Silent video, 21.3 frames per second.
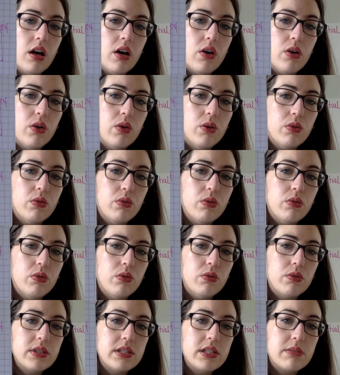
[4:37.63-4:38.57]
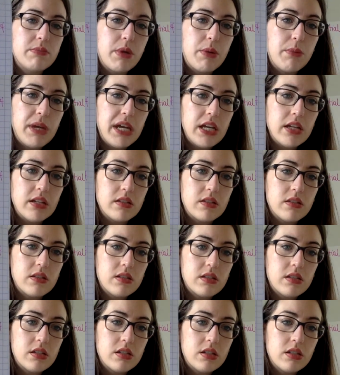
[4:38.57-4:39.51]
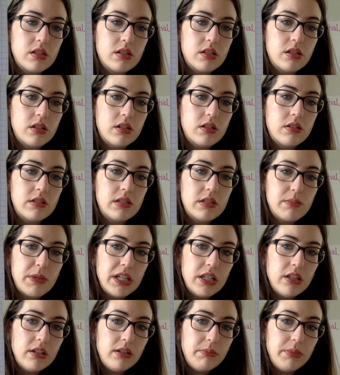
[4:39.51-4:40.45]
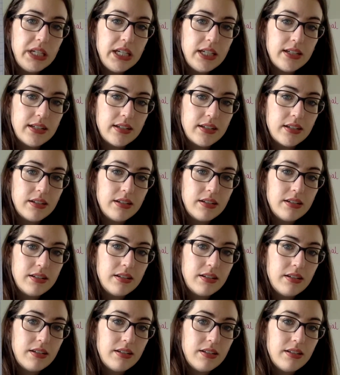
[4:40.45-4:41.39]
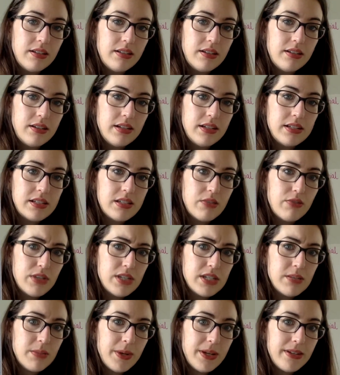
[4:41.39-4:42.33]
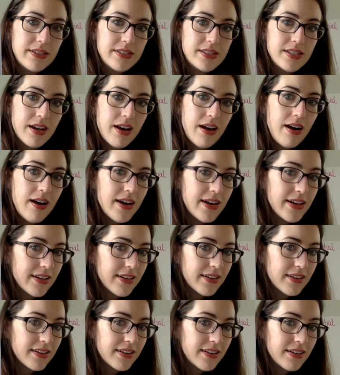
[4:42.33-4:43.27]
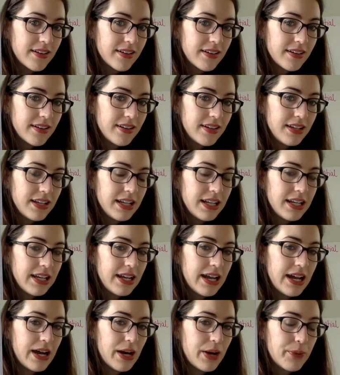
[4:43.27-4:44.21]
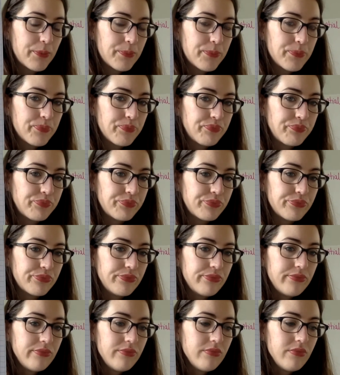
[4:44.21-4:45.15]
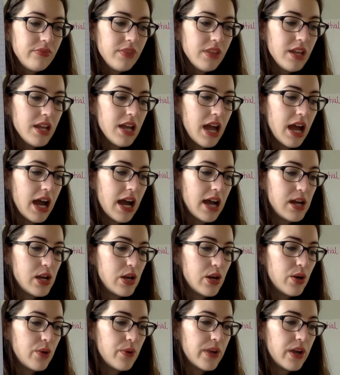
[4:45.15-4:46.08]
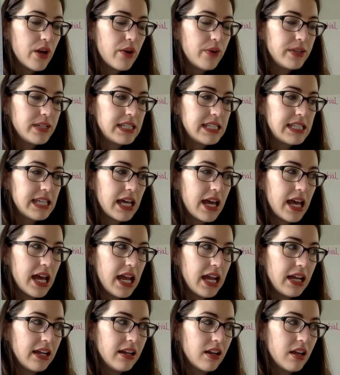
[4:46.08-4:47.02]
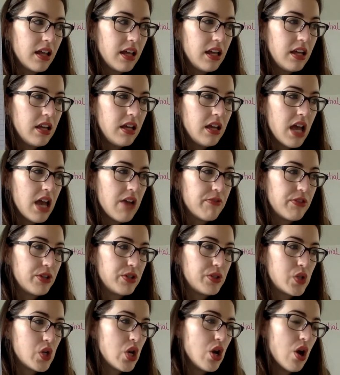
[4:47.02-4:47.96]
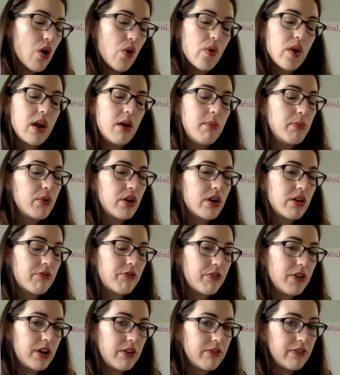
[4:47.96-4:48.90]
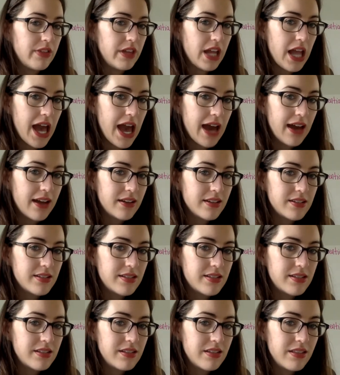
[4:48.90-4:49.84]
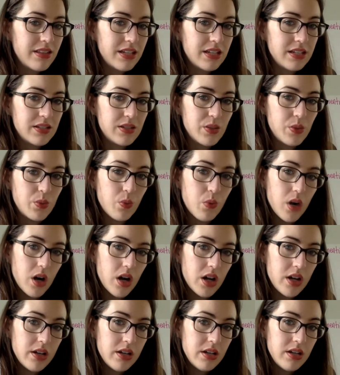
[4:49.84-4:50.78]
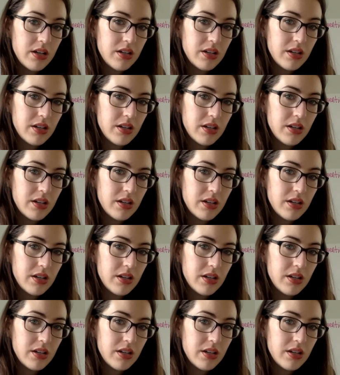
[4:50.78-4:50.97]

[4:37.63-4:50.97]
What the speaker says: Well, what's my base? What's my little b? It's invisible. It's gone. Now, I know we always say if there's no number in front of the x, that it's a 1.